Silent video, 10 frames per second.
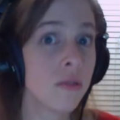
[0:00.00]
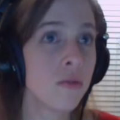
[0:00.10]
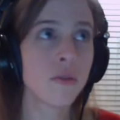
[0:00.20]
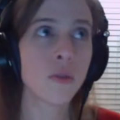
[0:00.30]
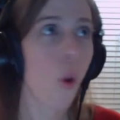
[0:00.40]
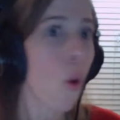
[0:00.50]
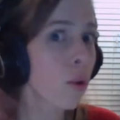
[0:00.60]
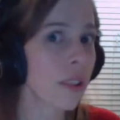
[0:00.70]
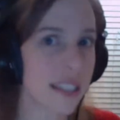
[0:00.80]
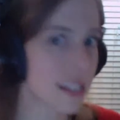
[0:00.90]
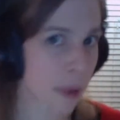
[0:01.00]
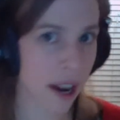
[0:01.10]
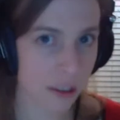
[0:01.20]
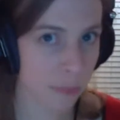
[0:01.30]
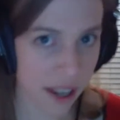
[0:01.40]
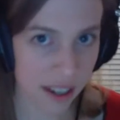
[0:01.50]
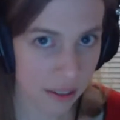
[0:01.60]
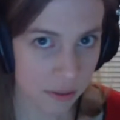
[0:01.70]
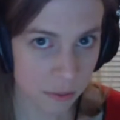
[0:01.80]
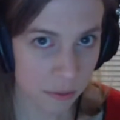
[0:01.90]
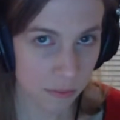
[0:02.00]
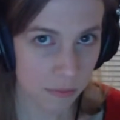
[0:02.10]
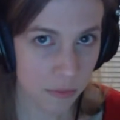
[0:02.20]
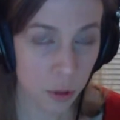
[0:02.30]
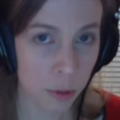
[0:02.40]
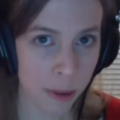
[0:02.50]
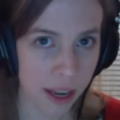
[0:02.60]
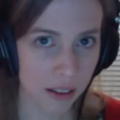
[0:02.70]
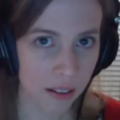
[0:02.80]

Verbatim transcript: totally inspired by Superman.